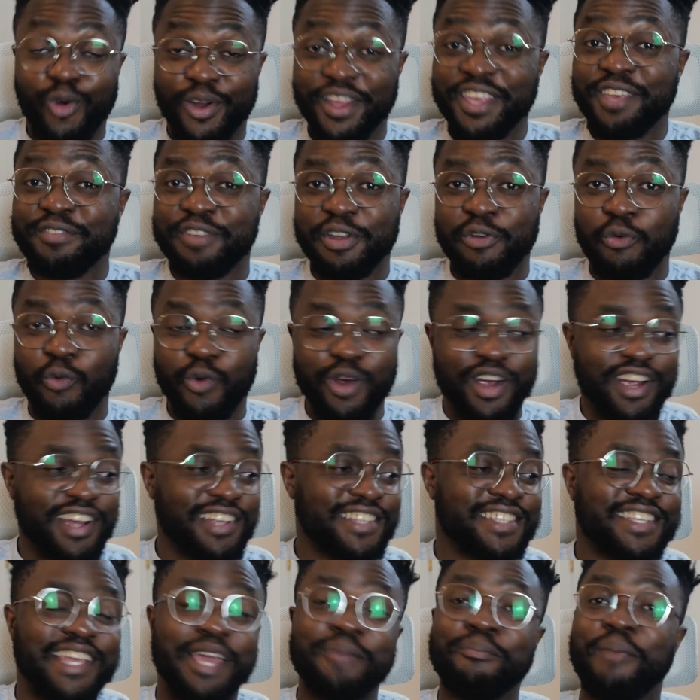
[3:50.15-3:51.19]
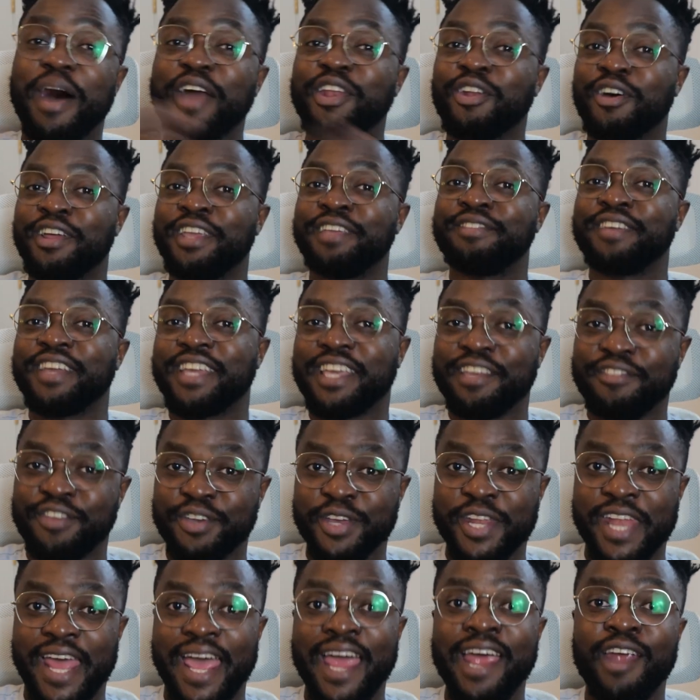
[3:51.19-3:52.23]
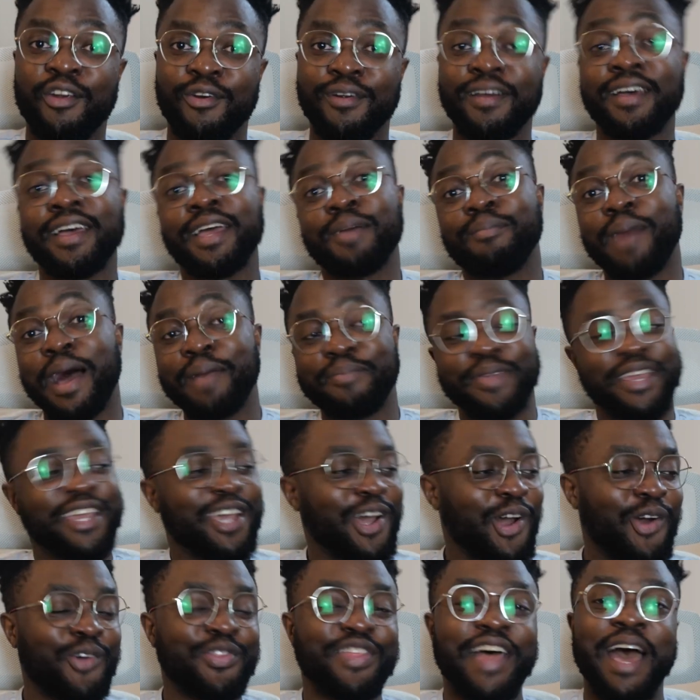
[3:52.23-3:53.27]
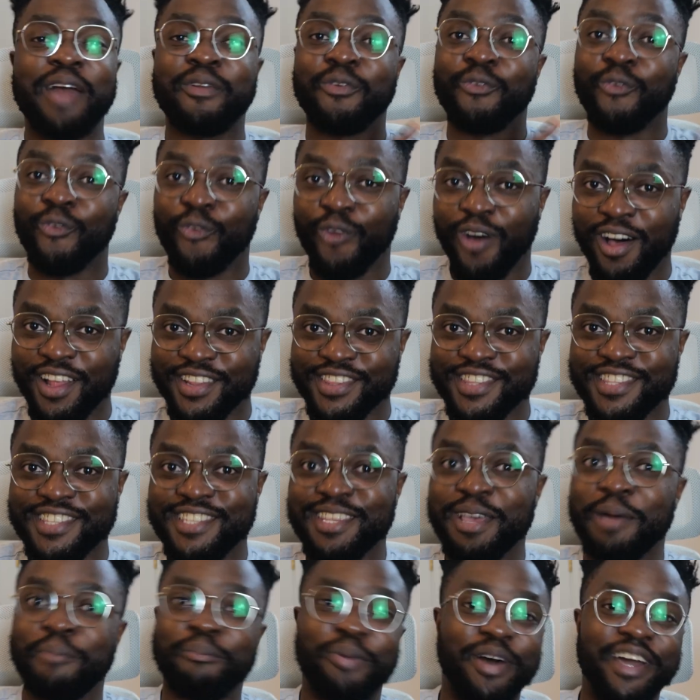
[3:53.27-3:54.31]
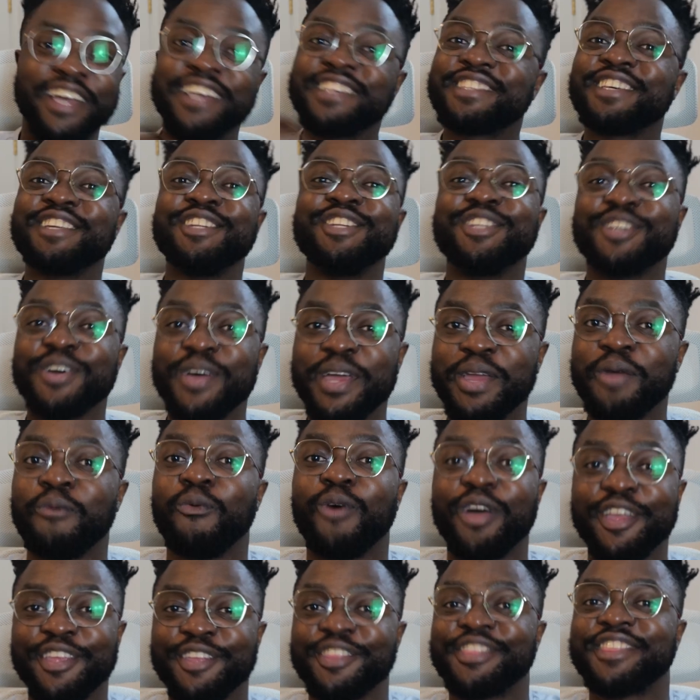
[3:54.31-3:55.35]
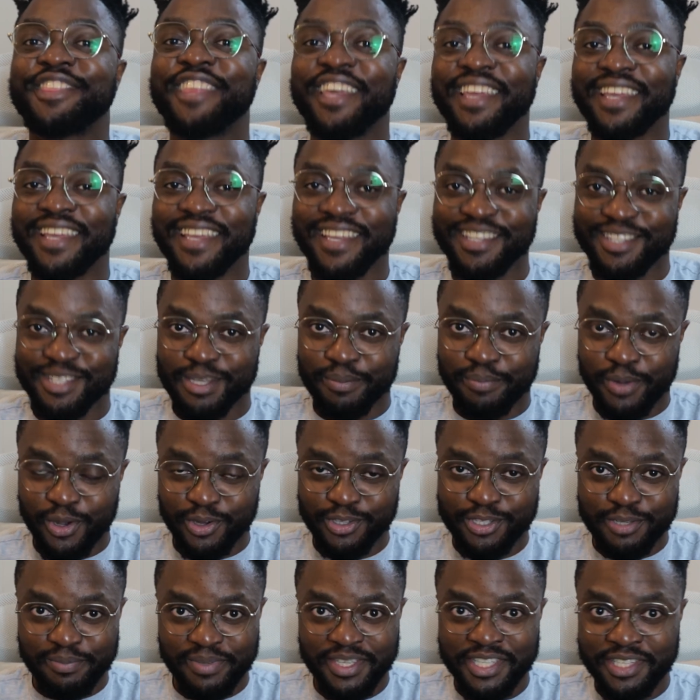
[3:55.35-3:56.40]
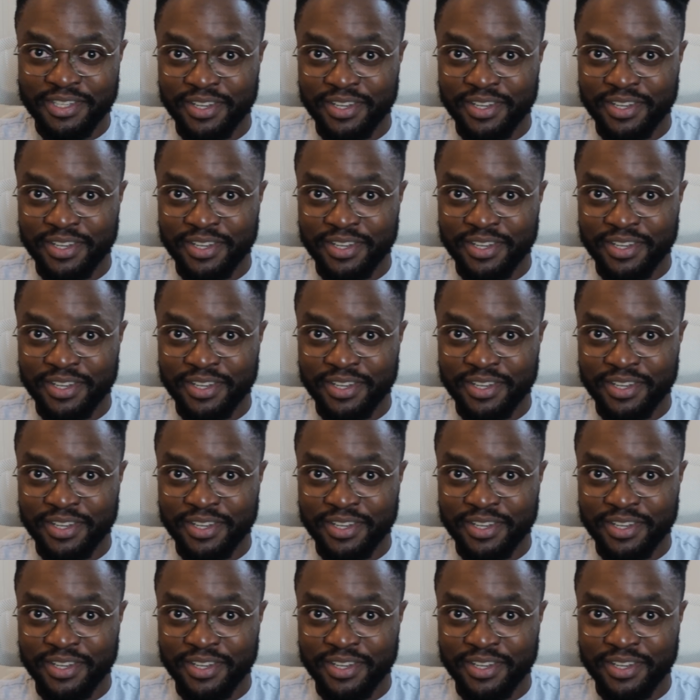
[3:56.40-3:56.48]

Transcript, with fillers: Or even worse, it might not even give you an error. It might be code that runs, but isn't doing what you think it's supposed to be